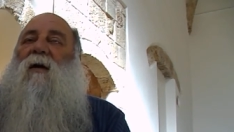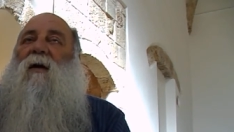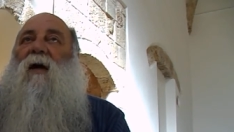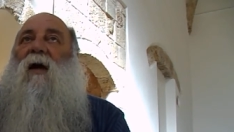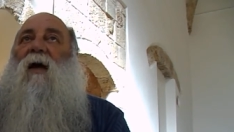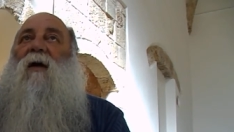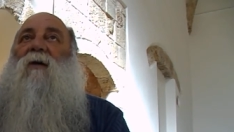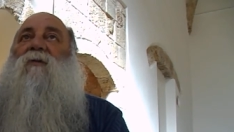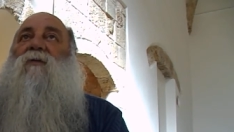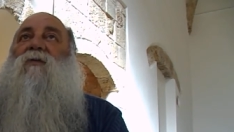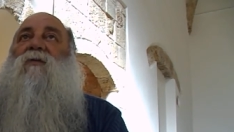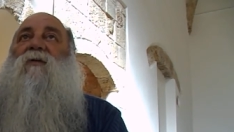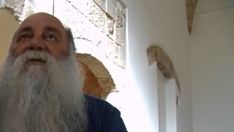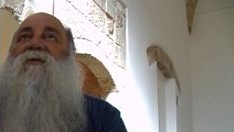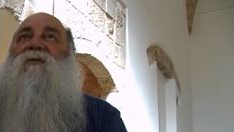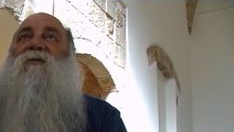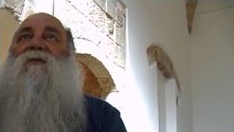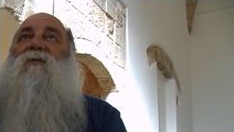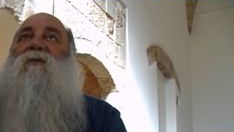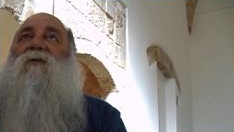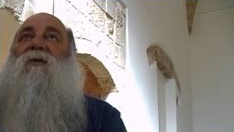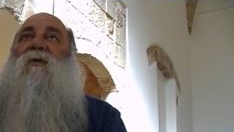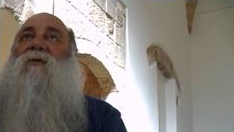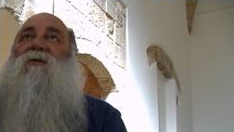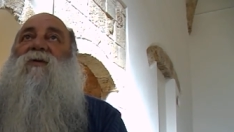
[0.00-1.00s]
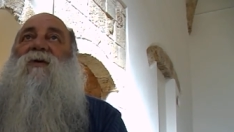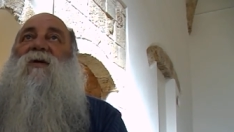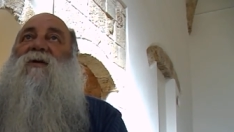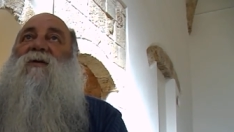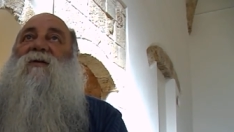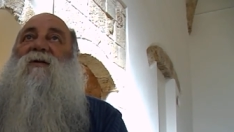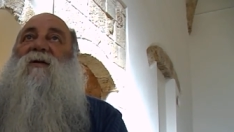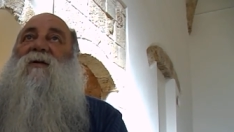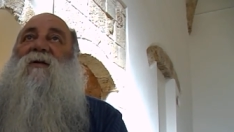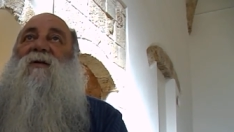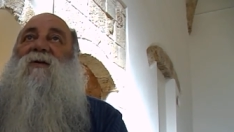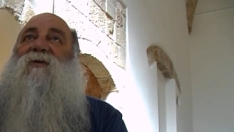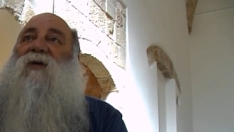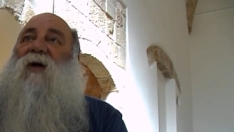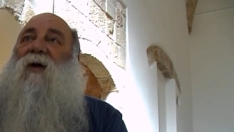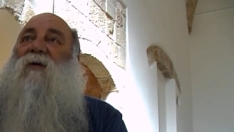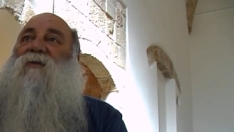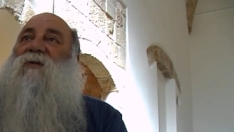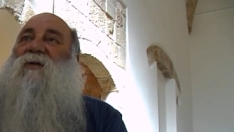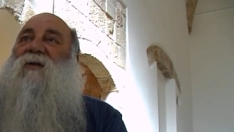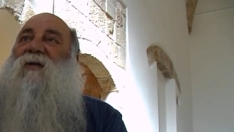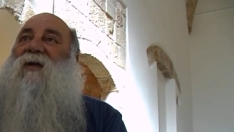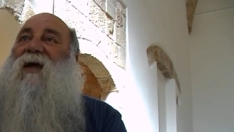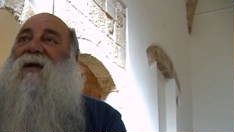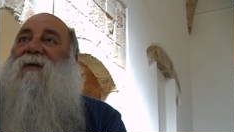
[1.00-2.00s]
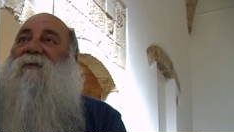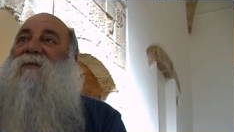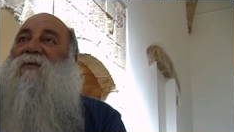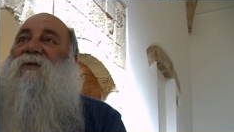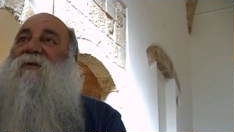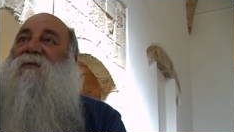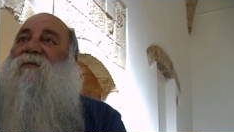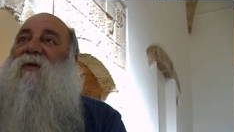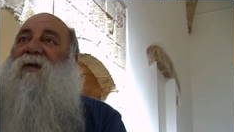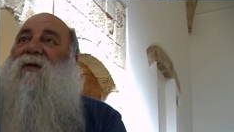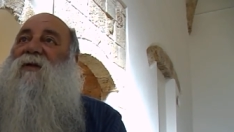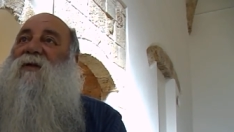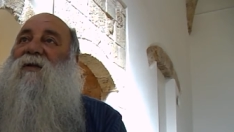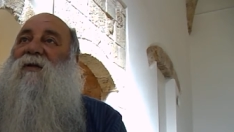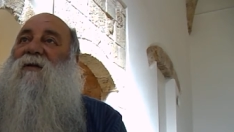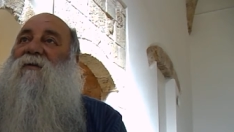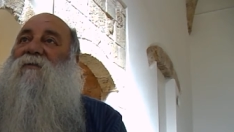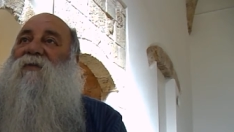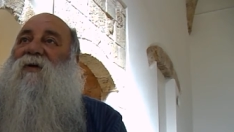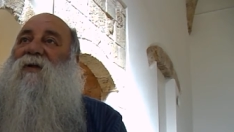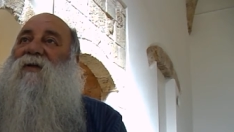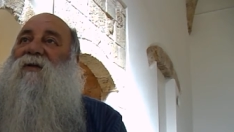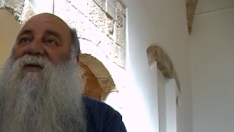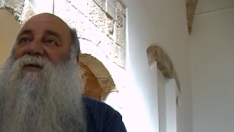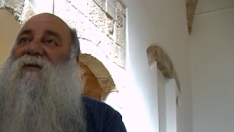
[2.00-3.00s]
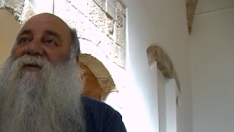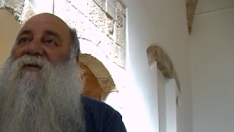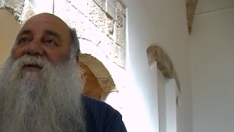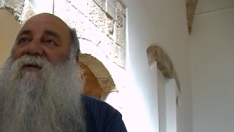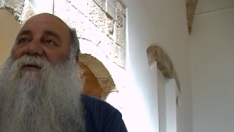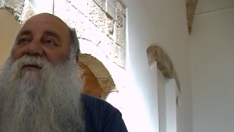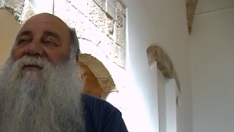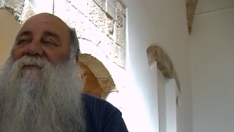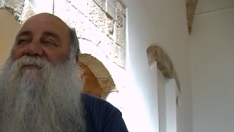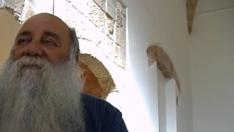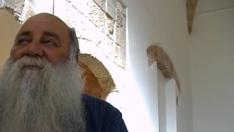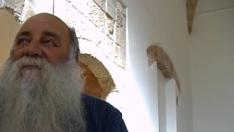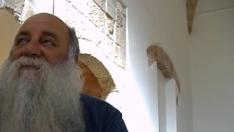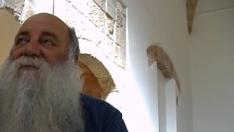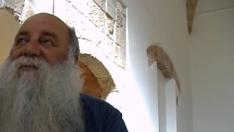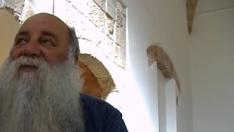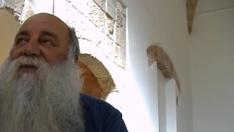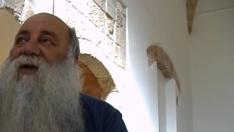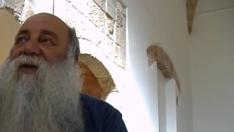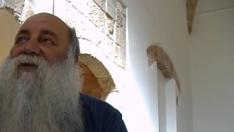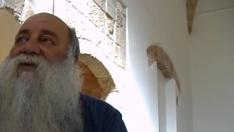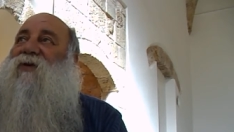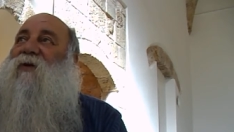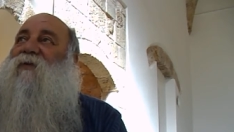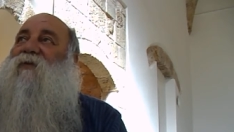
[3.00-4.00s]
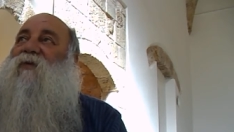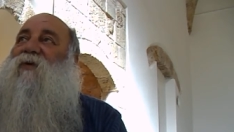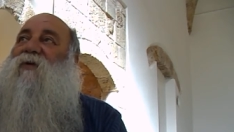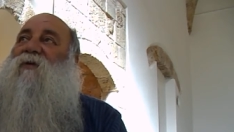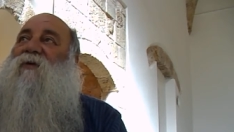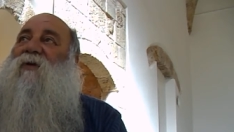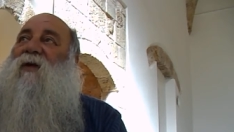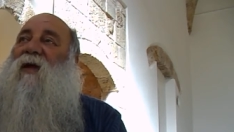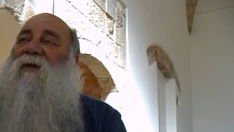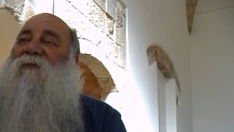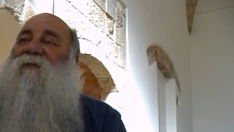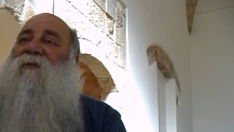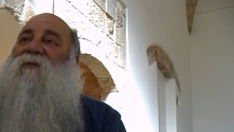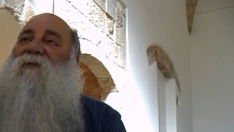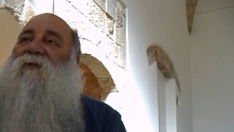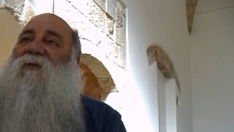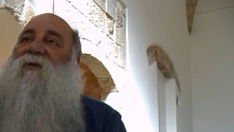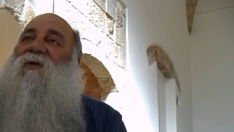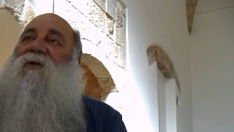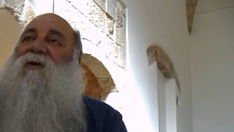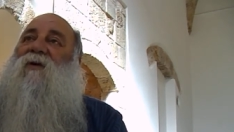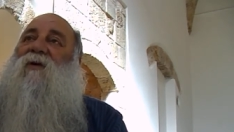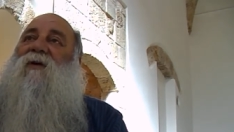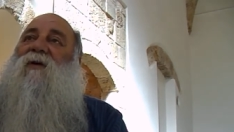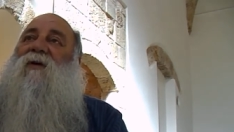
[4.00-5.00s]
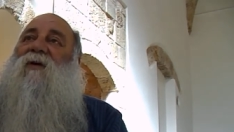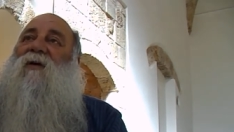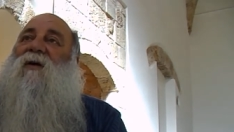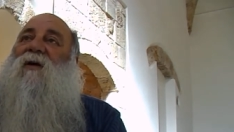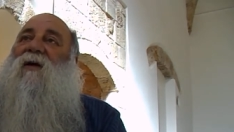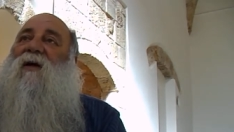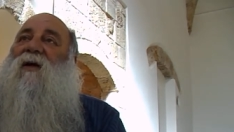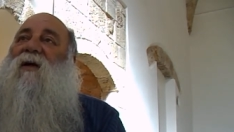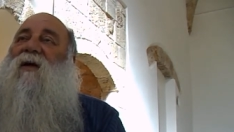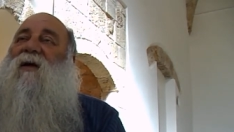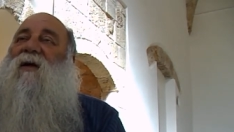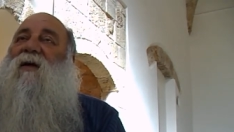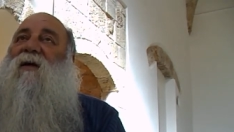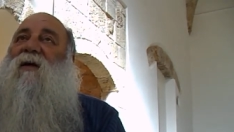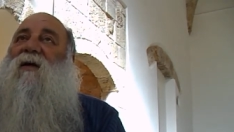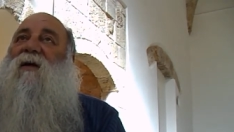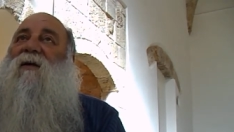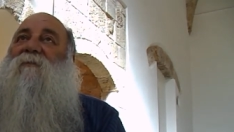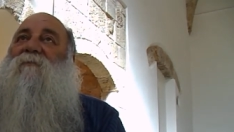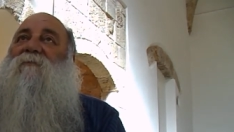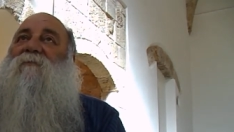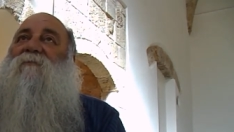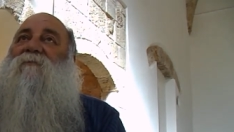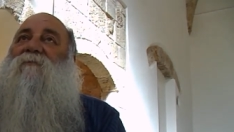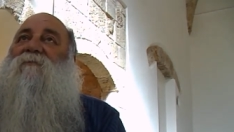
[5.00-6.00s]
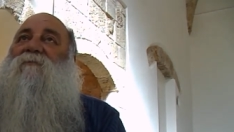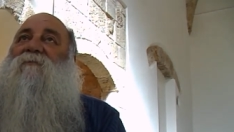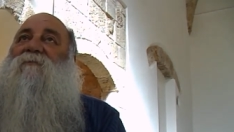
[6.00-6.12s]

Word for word: I, I could have called it a uh, thousand names, but uh, but nothing would have um,